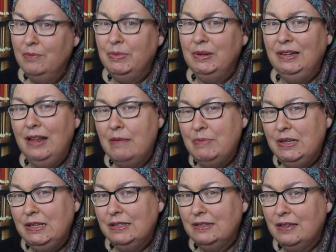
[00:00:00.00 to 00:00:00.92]
but let
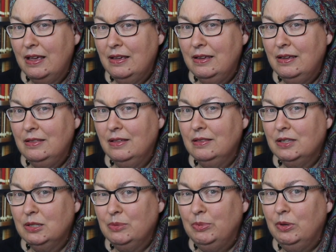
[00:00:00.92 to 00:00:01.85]
me say that
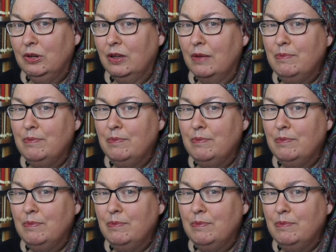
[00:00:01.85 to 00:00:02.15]
this book